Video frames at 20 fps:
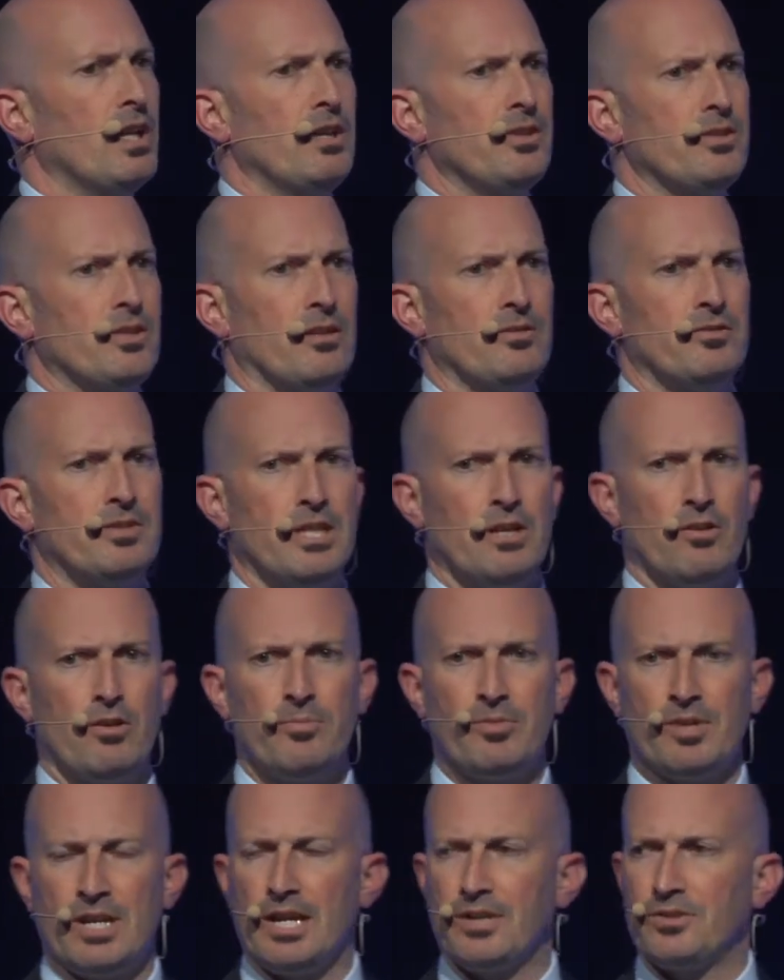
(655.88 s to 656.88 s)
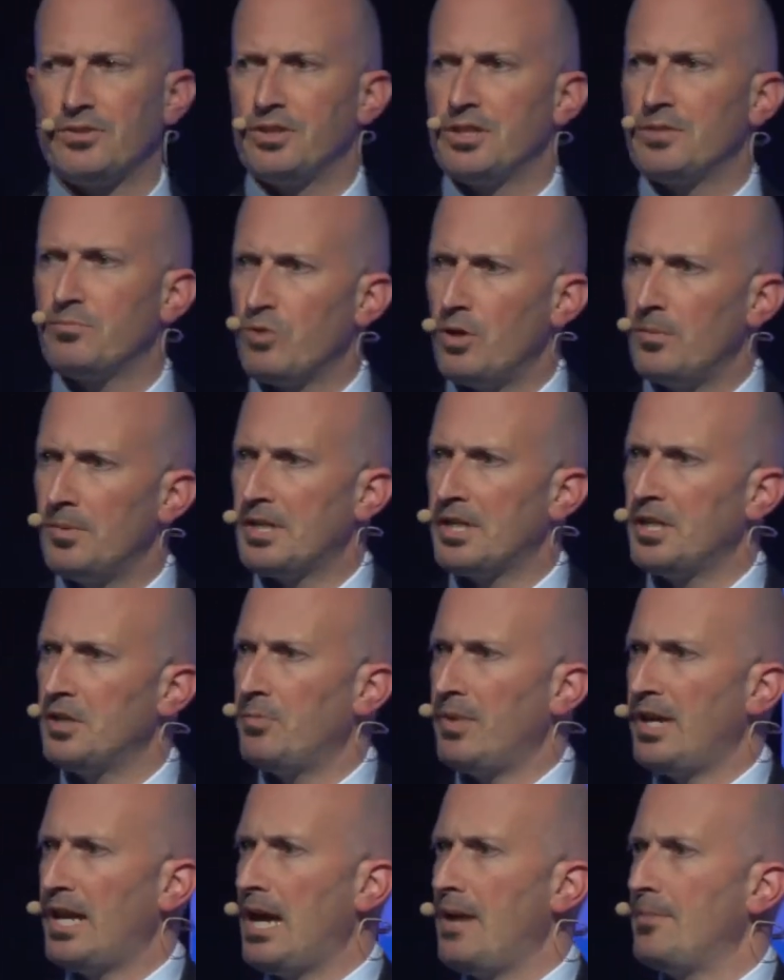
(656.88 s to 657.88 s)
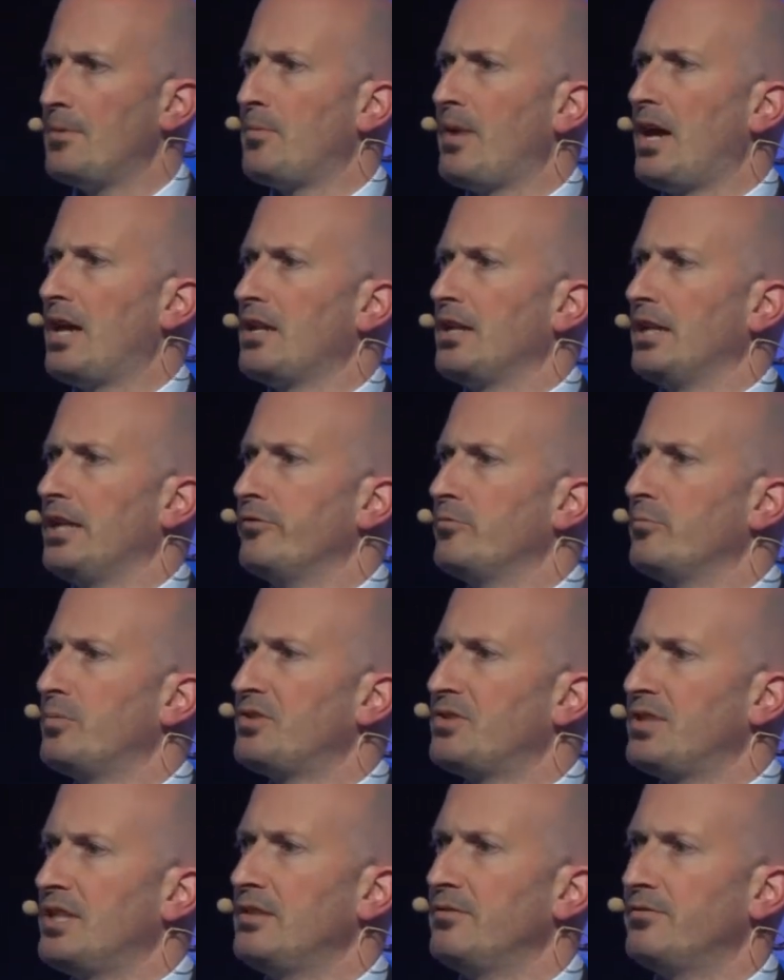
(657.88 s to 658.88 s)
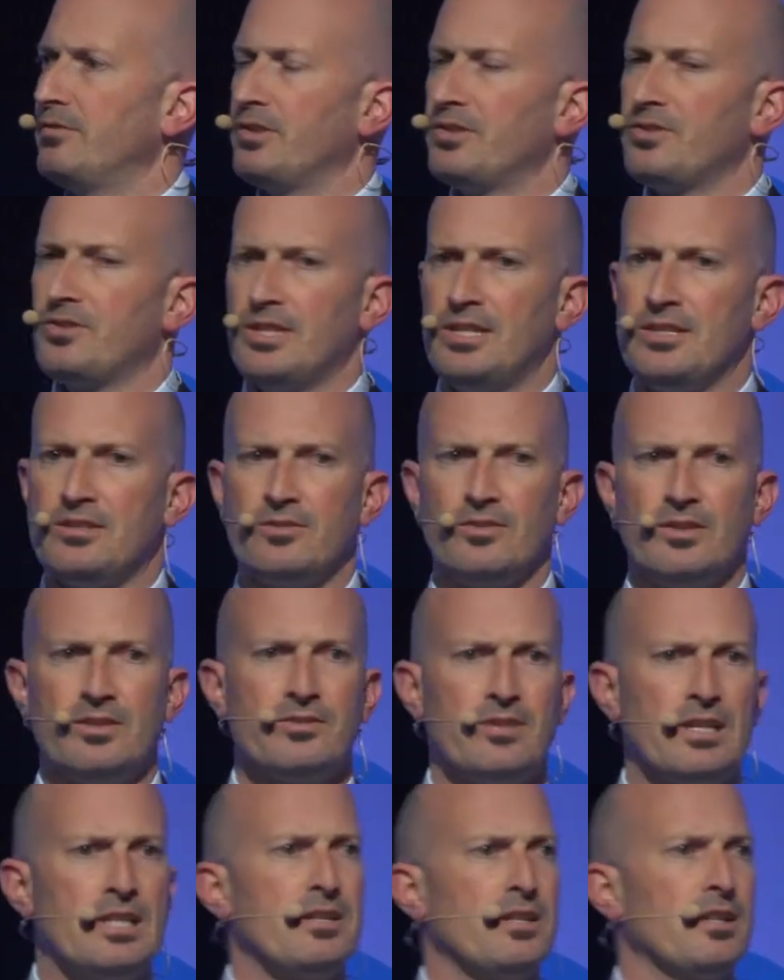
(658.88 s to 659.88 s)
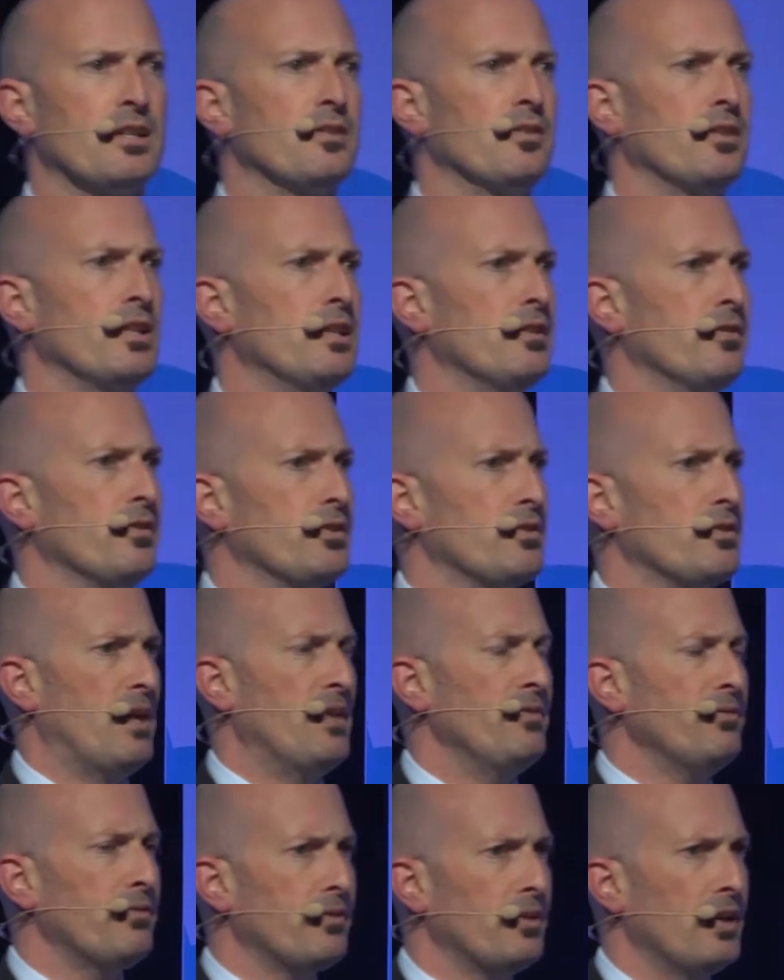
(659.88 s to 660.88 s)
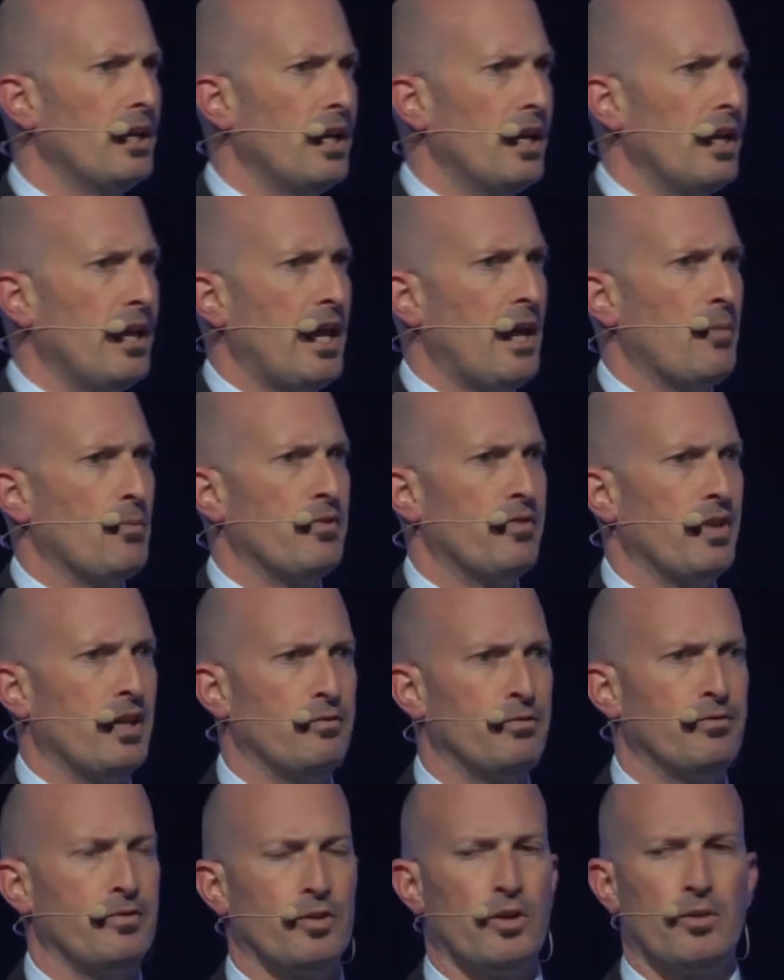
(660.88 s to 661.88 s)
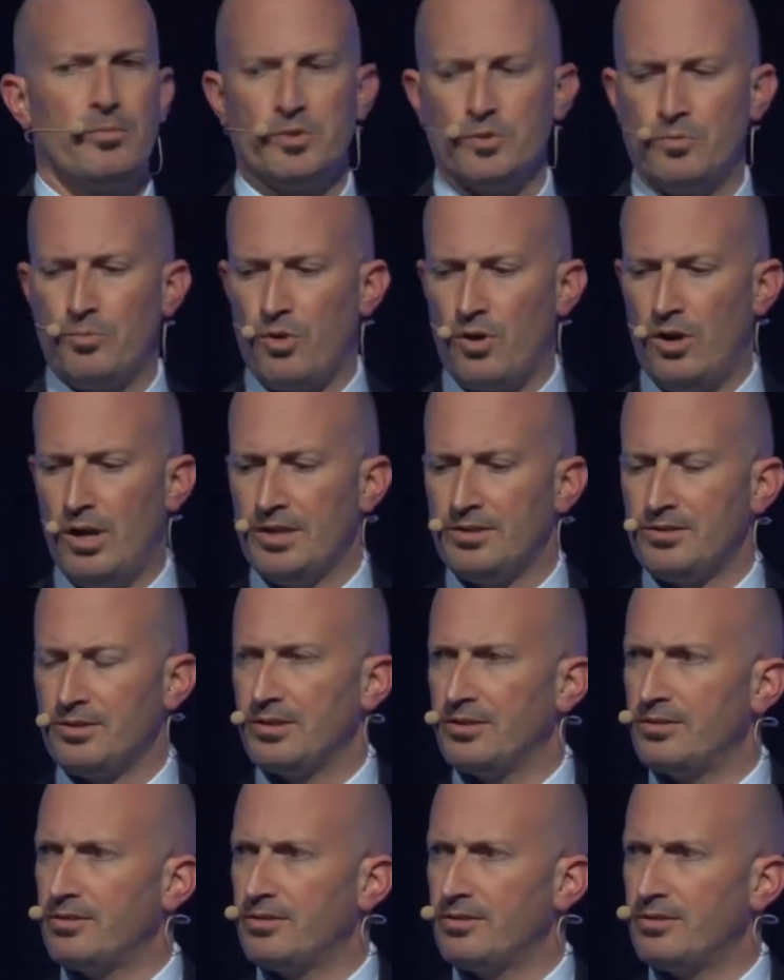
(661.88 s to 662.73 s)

So dairy production is probably going to be up about 11% for the season that's ending at the end of month, and we've had phenomenal prices.